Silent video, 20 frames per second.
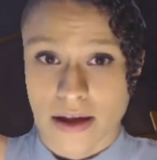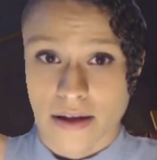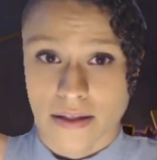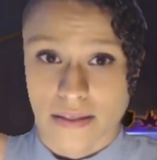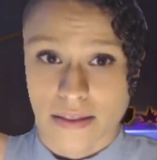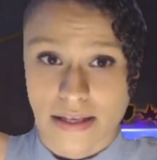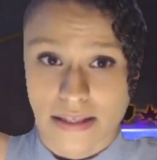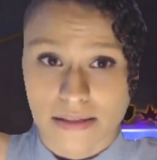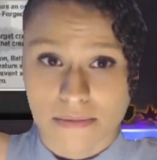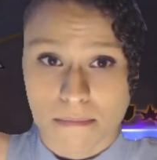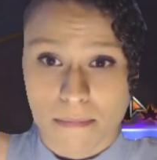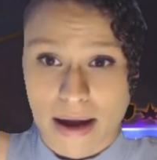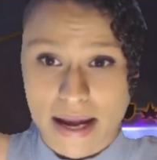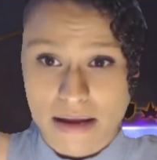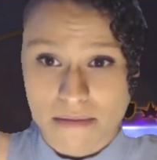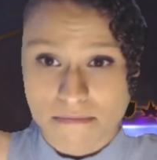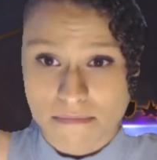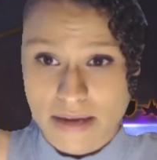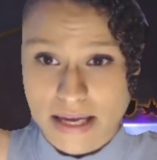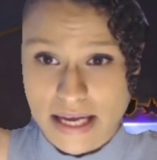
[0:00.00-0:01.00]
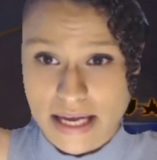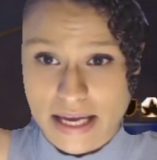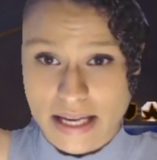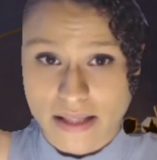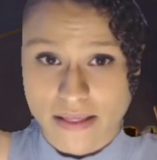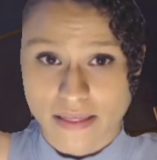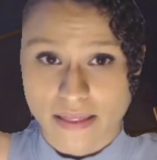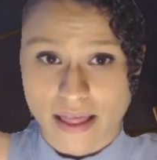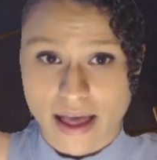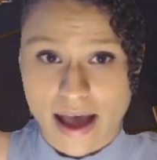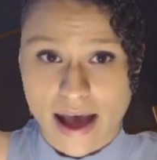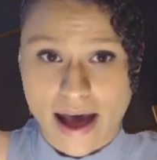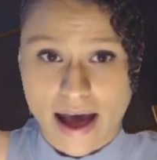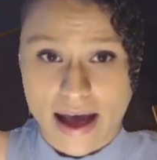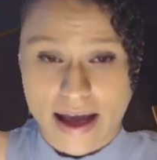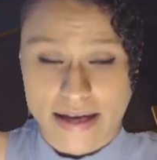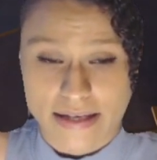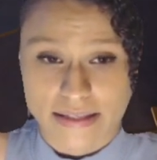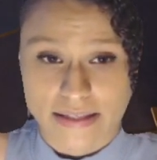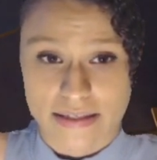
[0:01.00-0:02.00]
This might mean
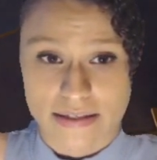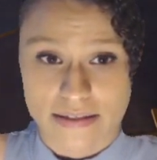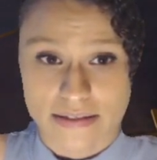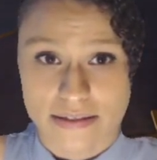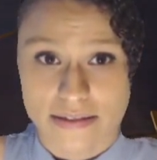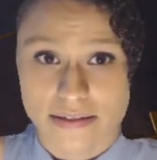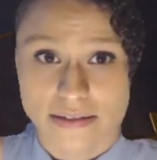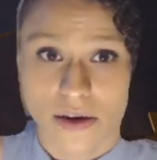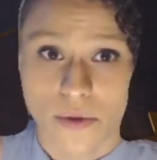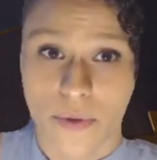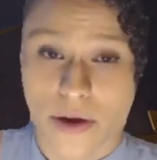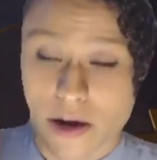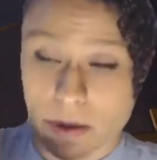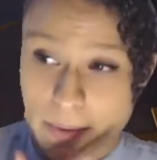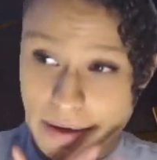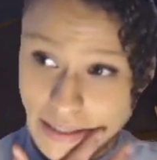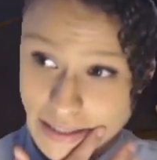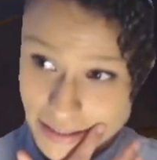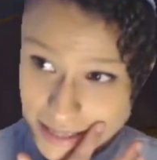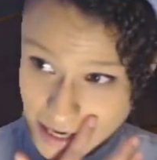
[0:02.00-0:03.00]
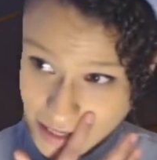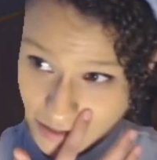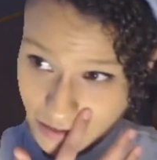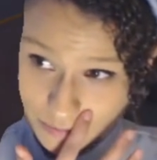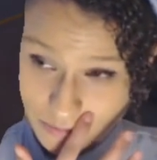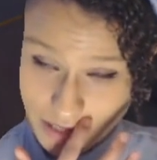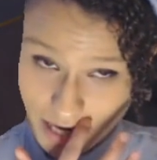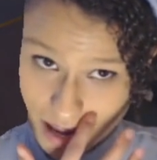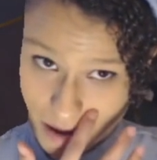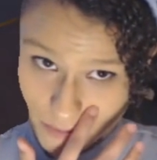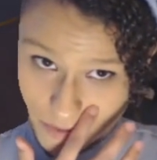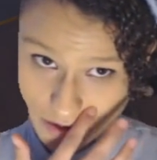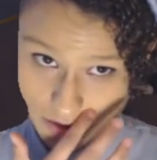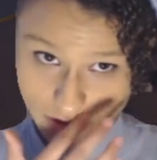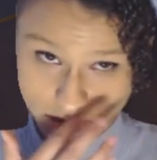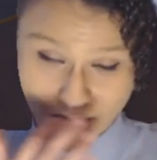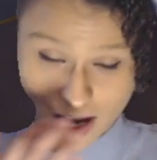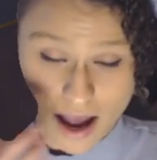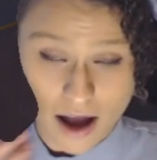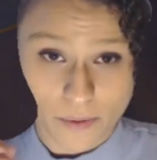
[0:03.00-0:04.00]
that we are about to take some
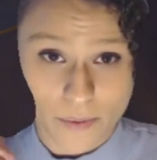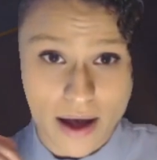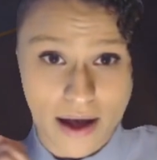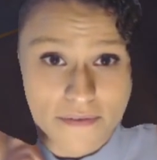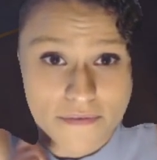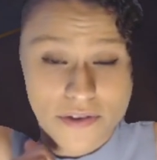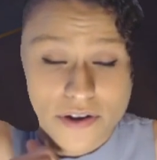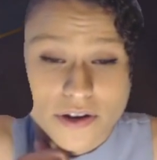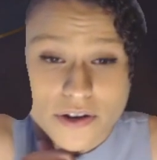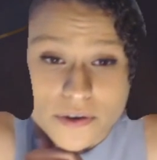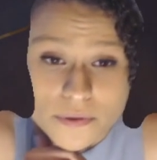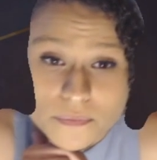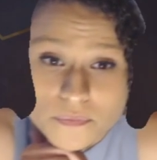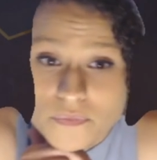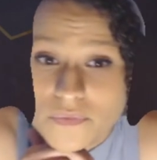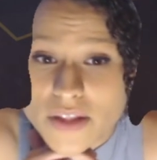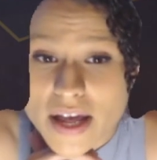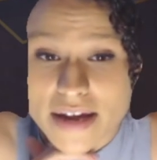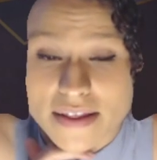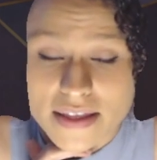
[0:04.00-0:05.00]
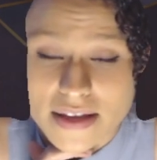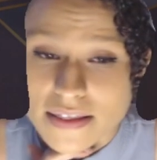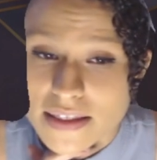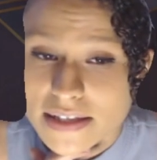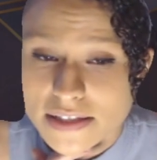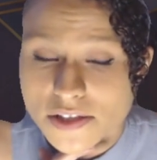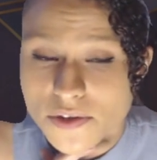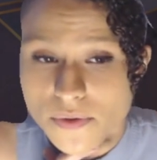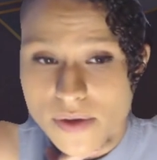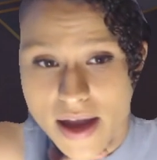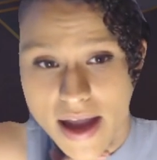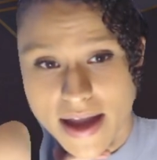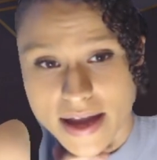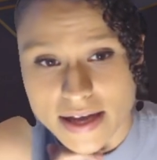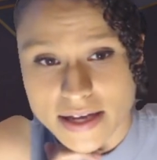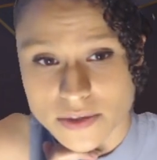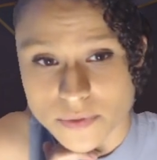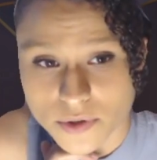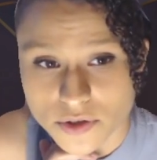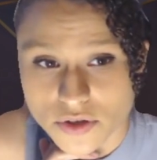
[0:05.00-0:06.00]
damage. However, I think that's okay
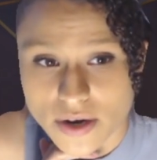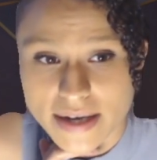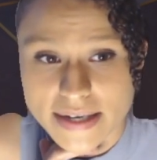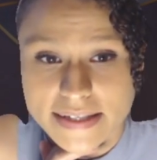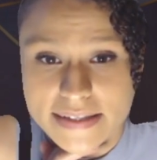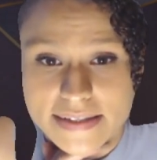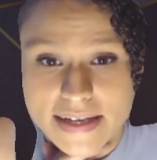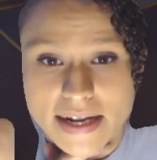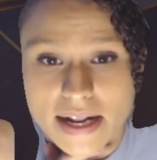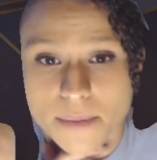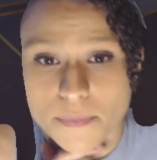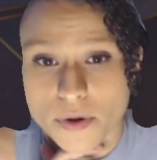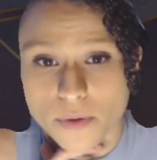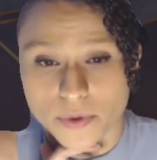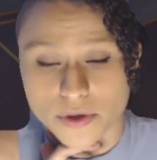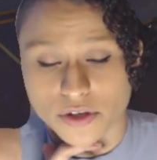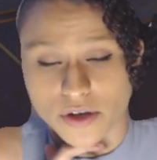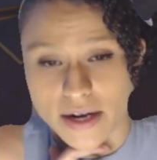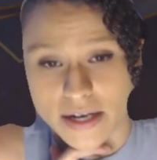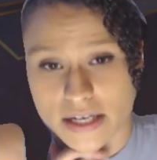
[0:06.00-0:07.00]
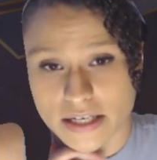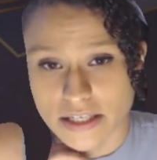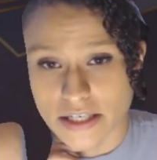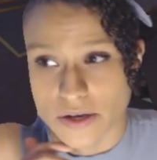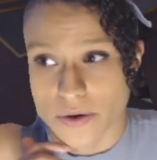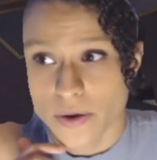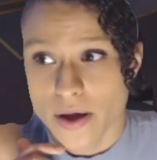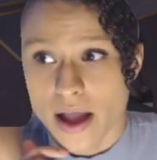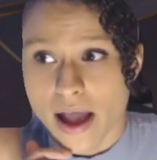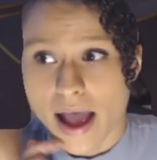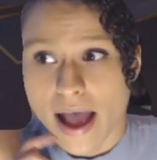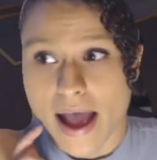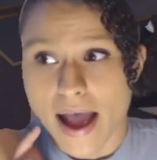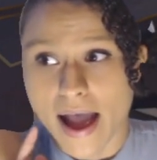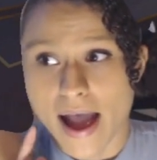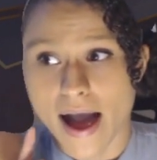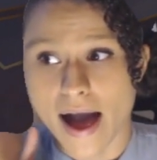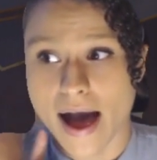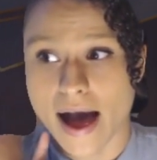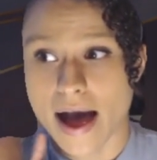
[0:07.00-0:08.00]
because we're trying to set up what we're trying to do.
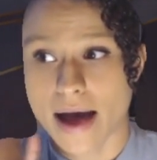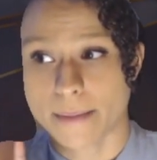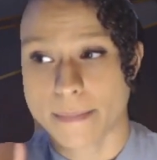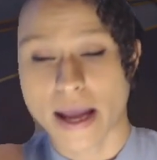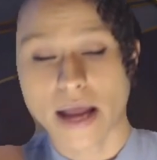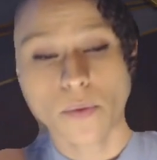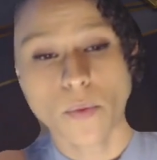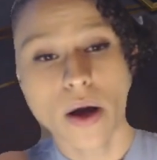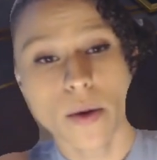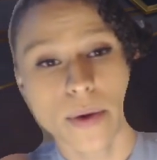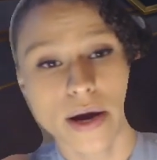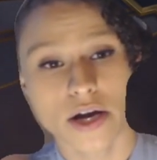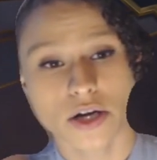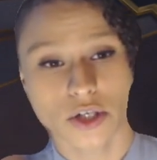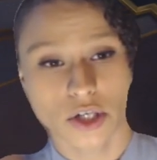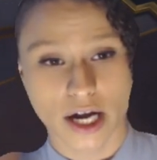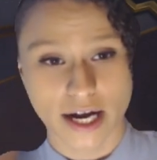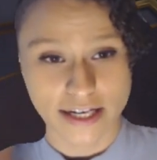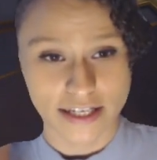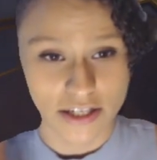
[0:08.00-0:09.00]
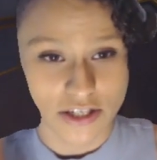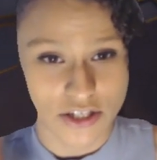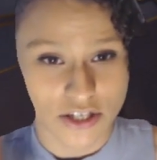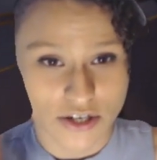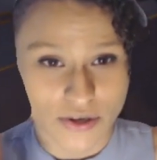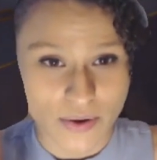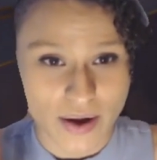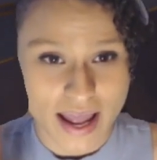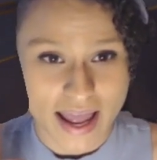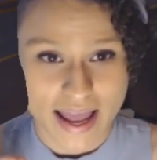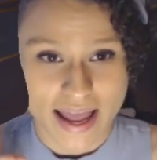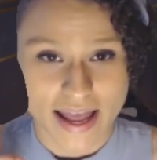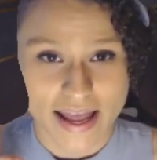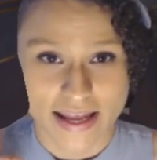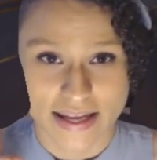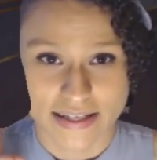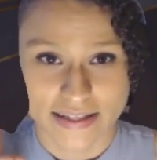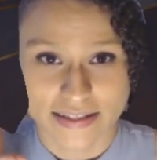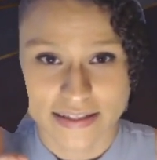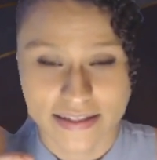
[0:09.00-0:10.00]
And what we are trying to do
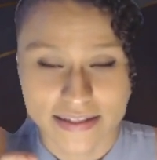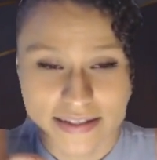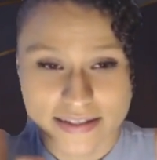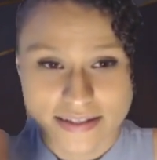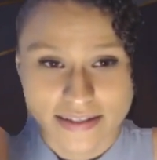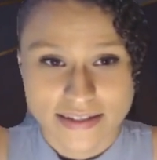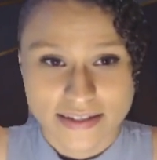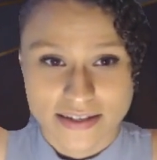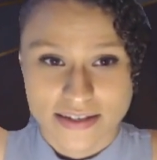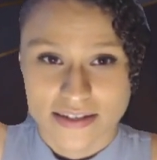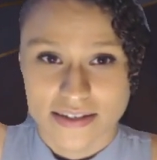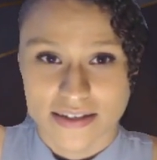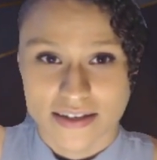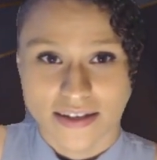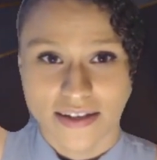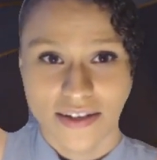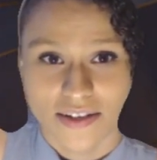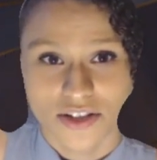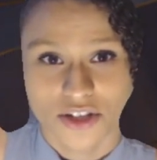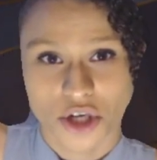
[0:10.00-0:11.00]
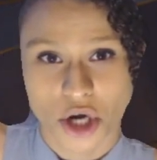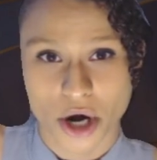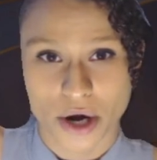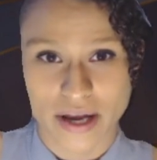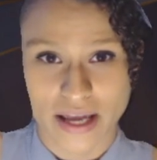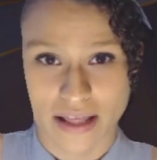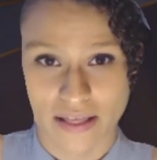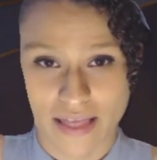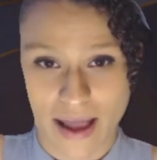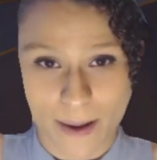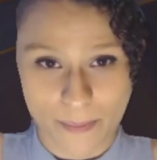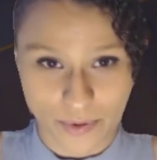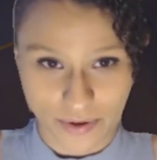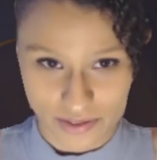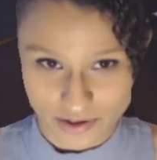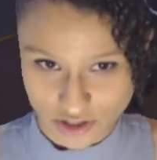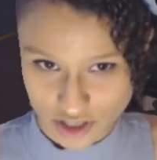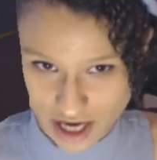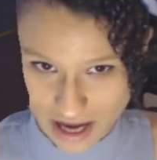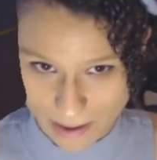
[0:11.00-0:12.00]
is target
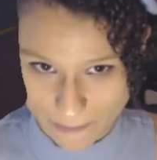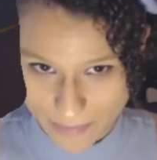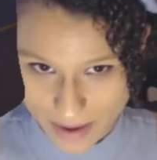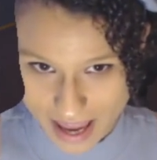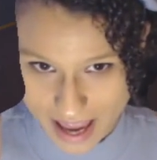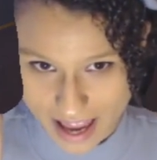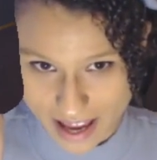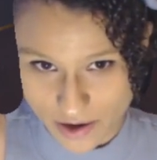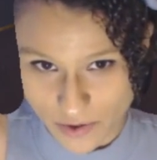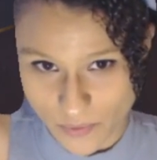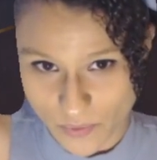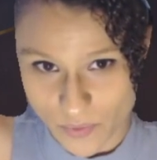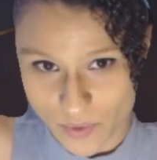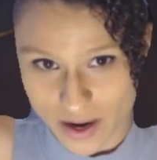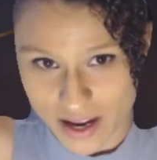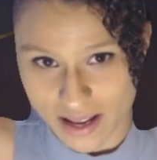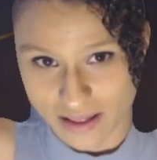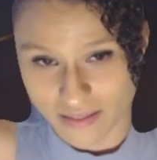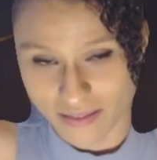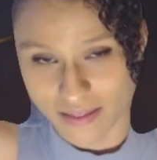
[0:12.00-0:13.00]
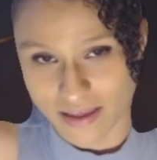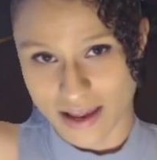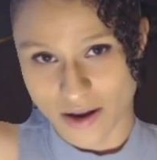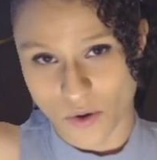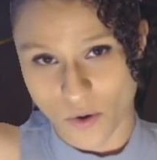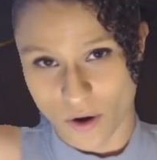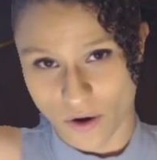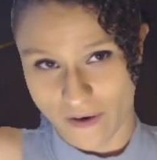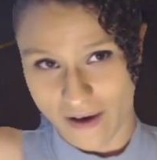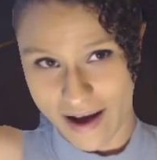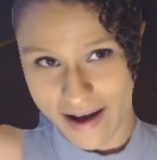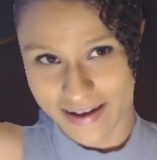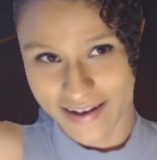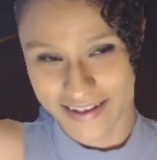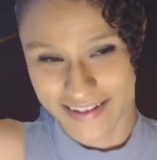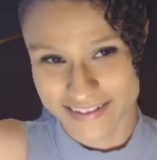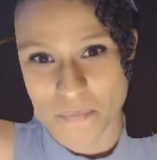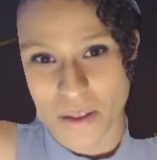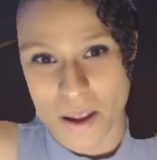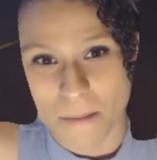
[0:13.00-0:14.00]
Labyrinth Champion with an aura.
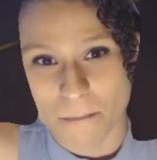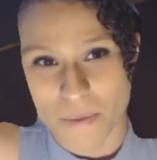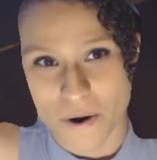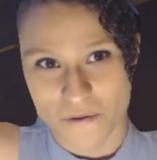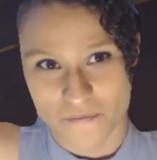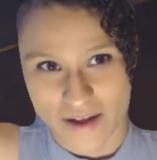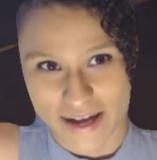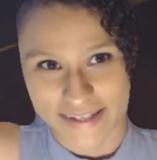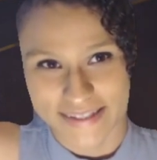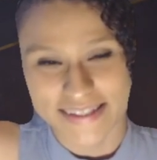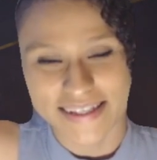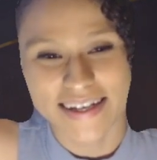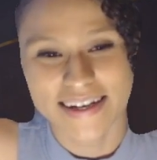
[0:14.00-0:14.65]
Perfect.